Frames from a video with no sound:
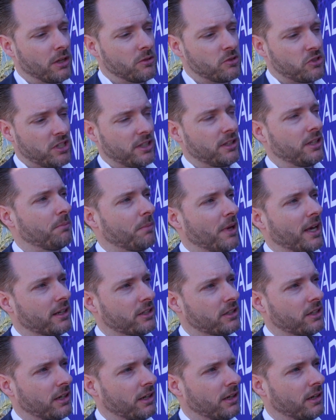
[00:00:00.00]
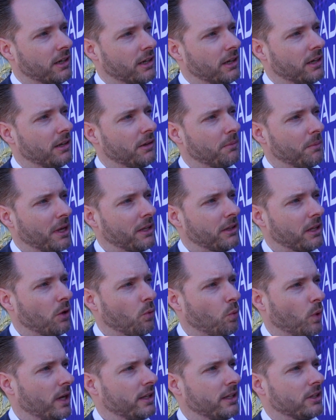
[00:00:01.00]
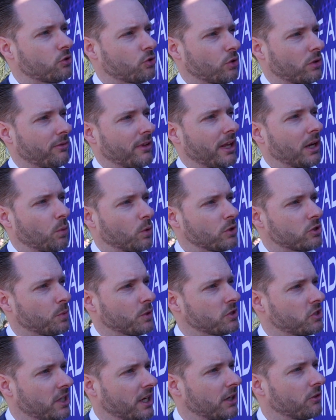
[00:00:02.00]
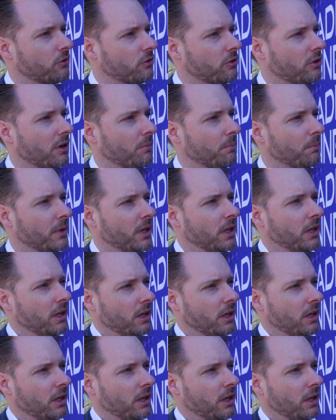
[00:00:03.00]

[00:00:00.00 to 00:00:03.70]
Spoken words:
sitting back and awaiting sort of like what's there to come.